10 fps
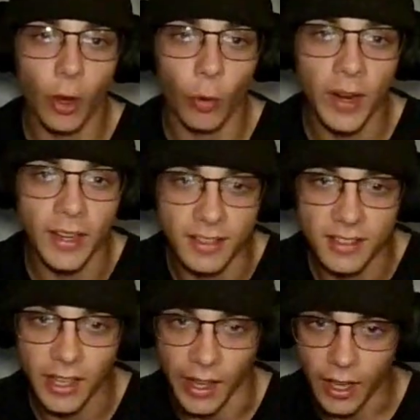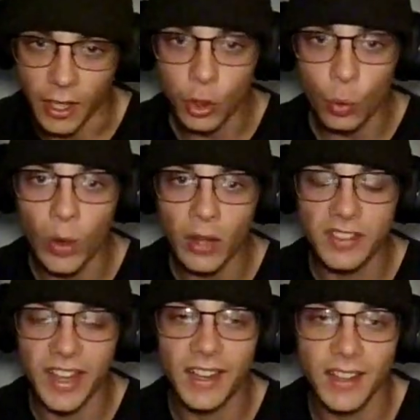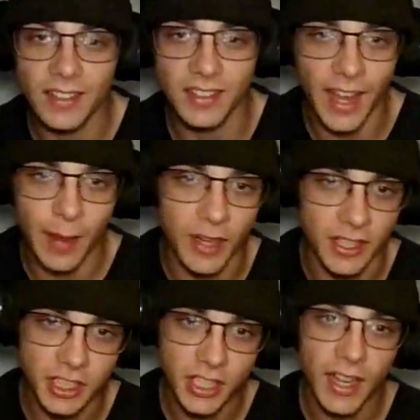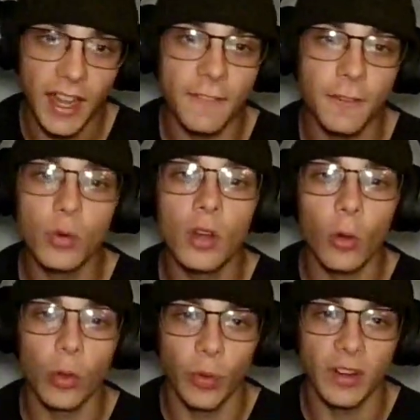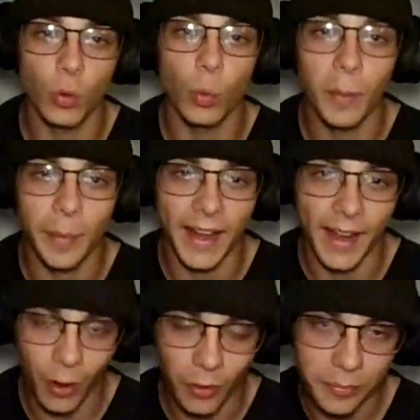a risk, you will take less damage if you know the risk will pan out.